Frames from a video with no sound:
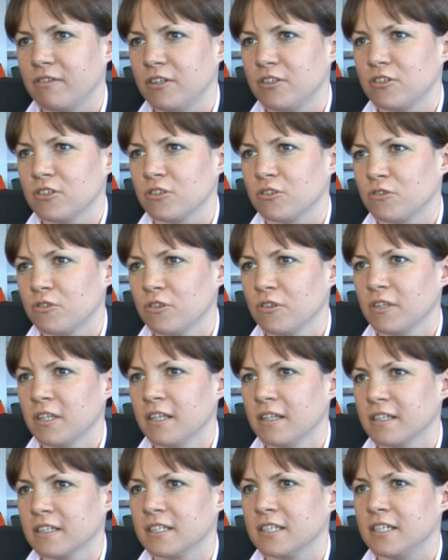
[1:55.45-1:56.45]
you just truly
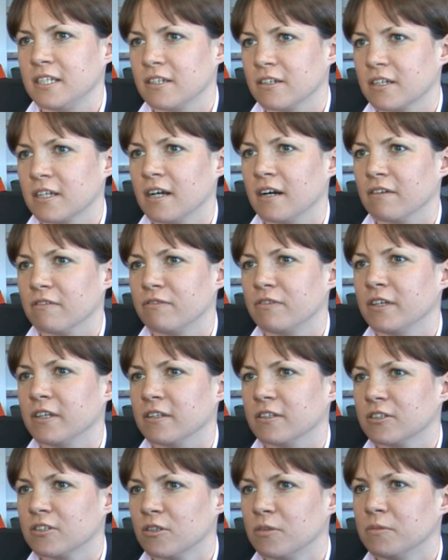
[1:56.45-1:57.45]
listen to your gut feel,
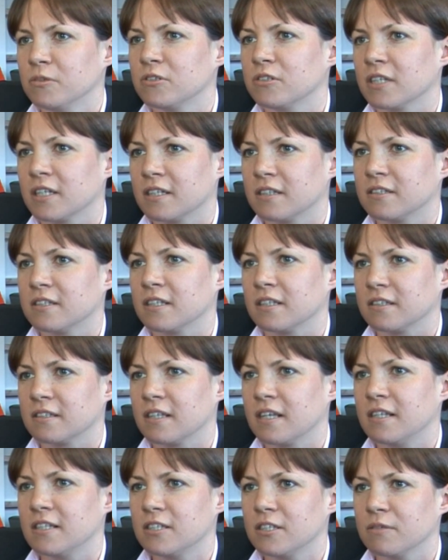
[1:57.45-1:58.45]
it's almost like a sixth
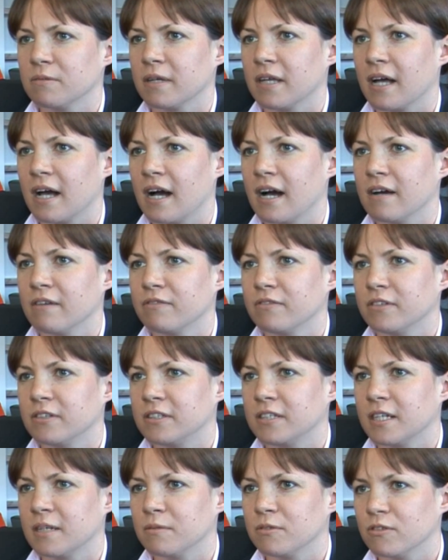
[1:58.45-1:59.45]
sense that we have in
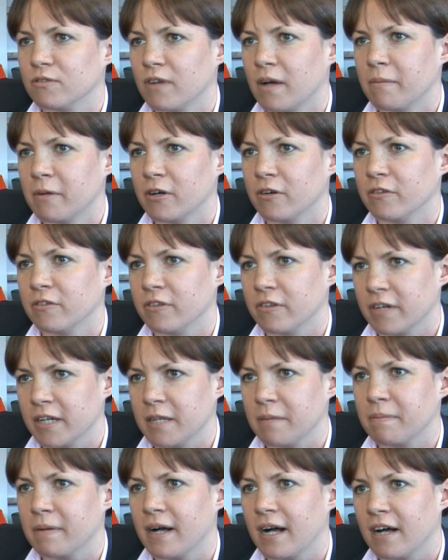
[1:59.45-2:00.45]
terms of, am I on the
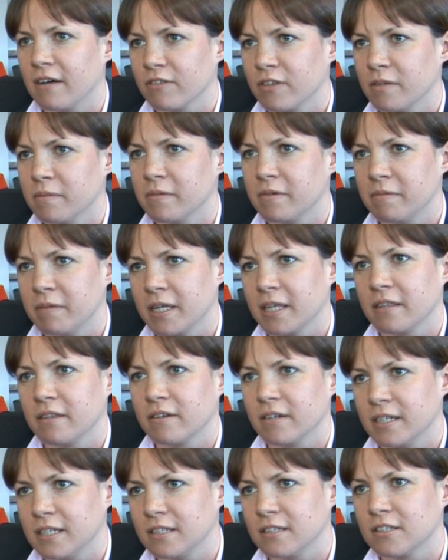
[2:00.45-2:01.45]
right path, am I making the
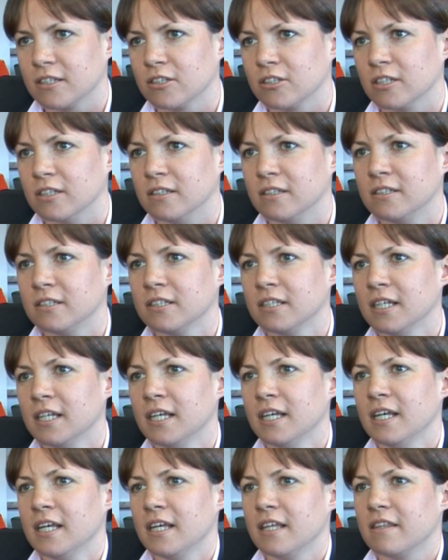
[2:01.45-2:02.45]
right decisions,
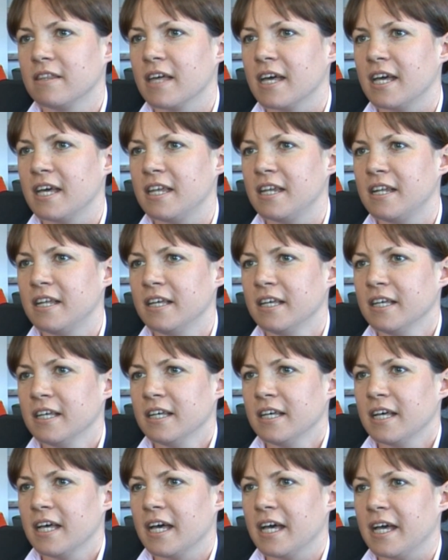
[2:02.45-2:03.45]
then
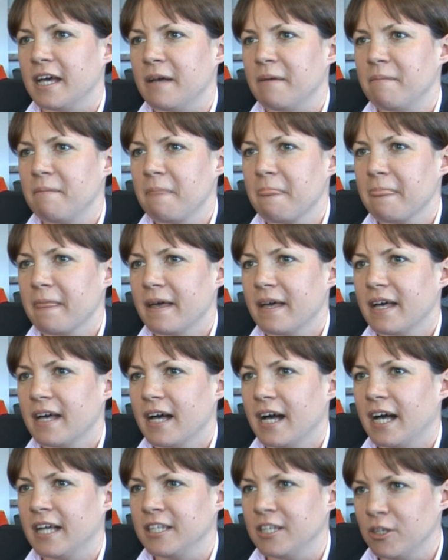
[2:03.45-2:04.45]

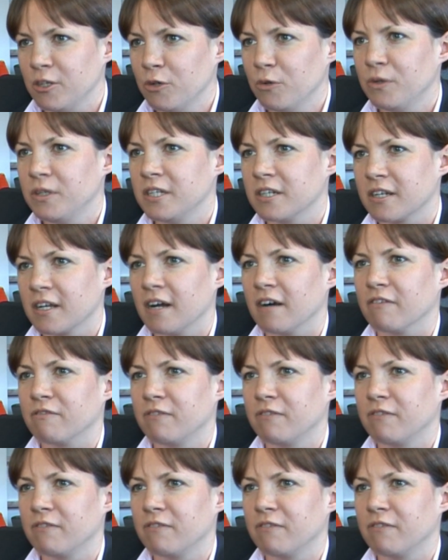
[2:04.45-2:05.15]
and you know in your gut